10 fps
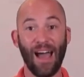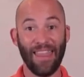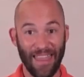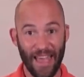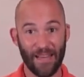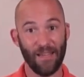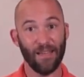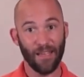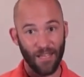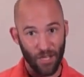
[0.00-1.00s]
then
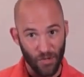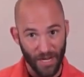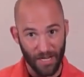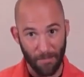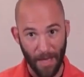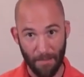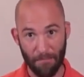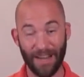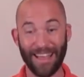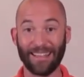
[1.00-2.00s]
you need to pay
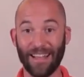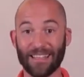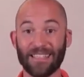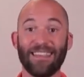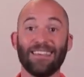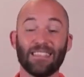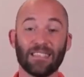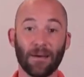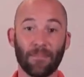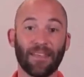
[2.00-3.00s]
money. And like I say, this
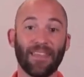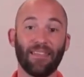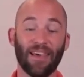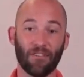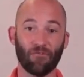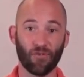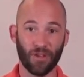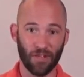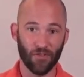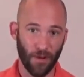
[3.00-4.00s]
is something that can
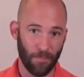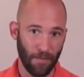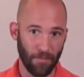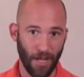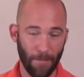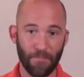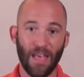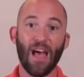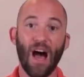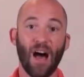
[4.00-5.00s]
really trip people up.
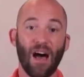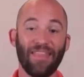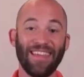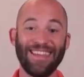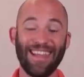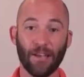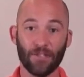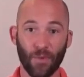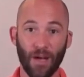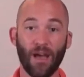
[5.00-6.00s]
The
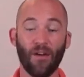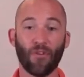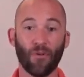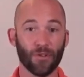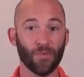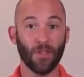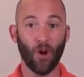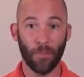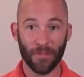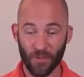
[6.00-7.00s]
next way, of course, with
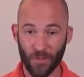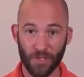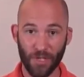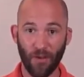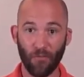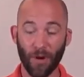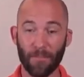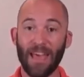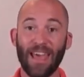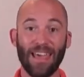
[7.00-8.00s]
open source
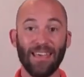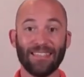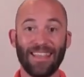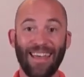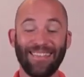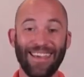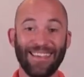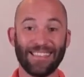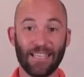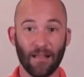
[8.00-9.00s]
software is that they
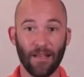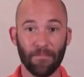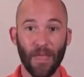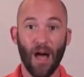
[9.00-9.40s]
sell it